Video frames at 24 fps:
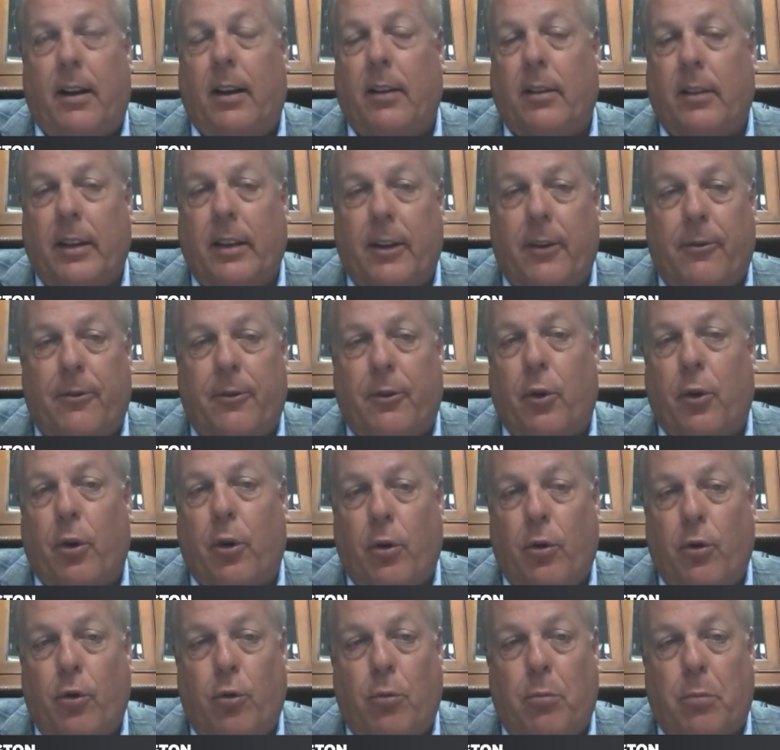a lyft
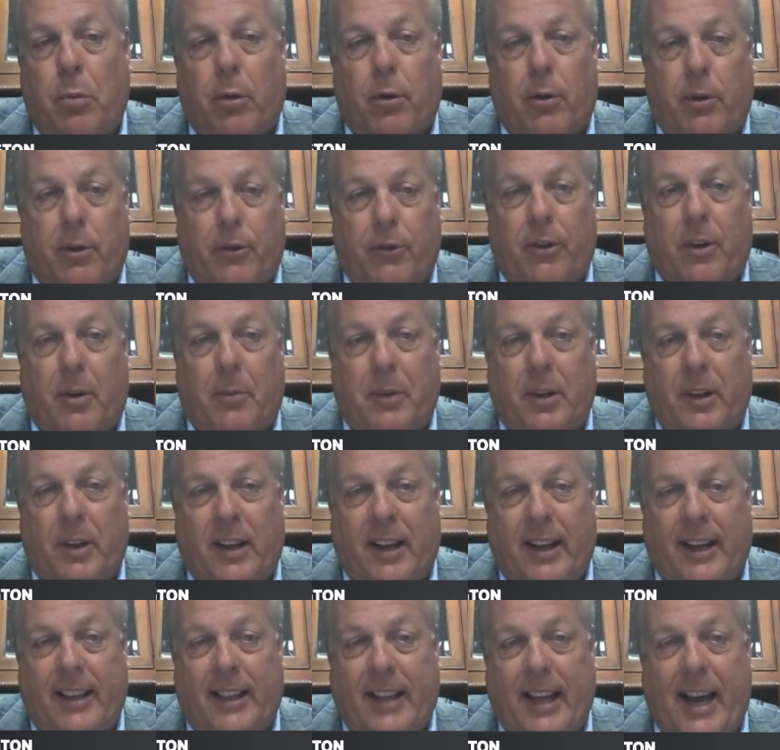or a uber or something
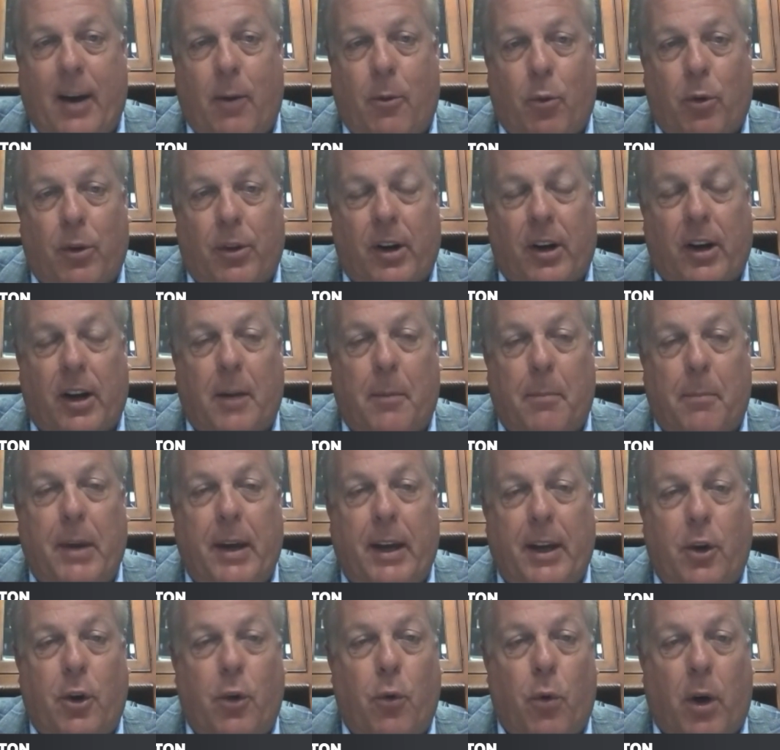like that where they're going to
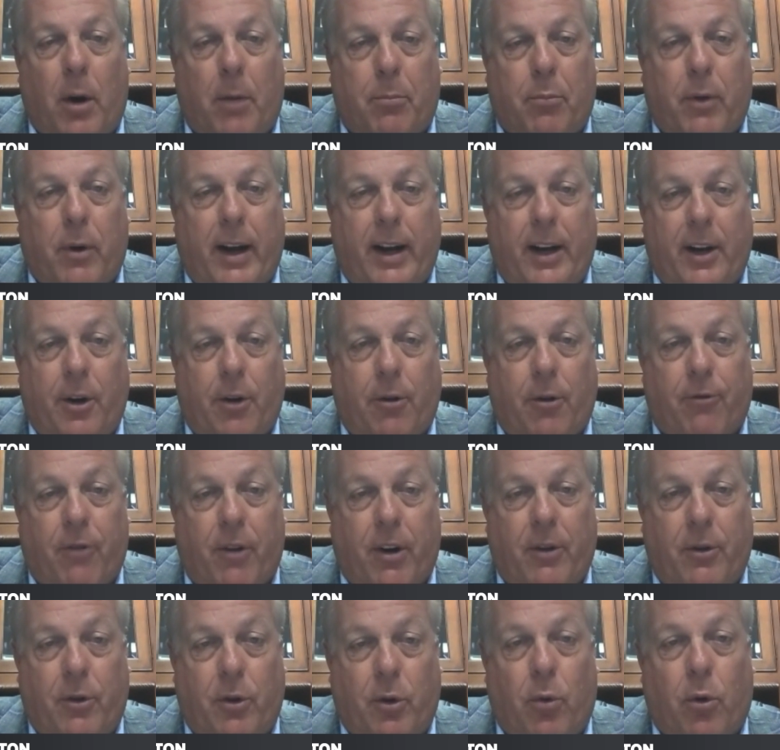pick you up right at your
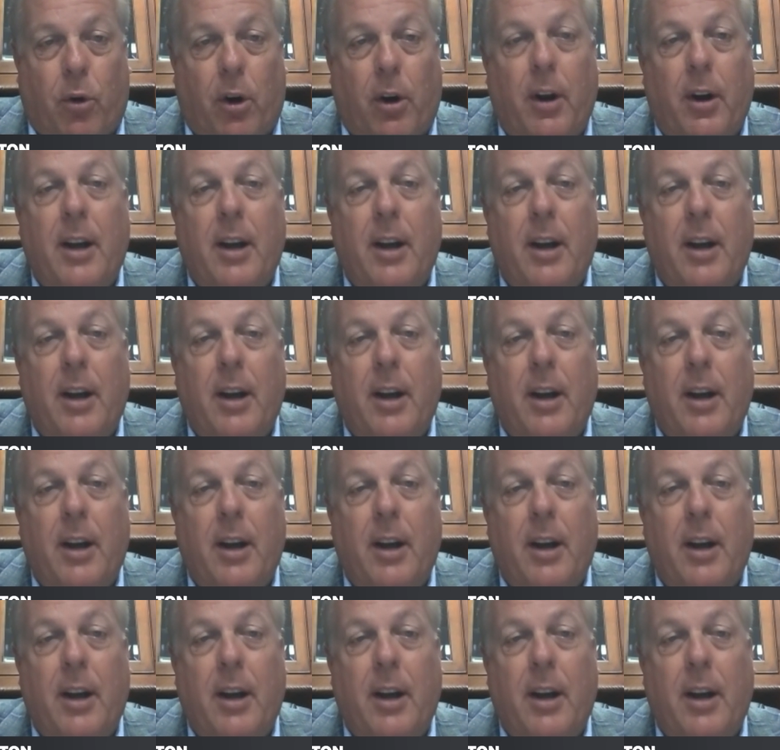front door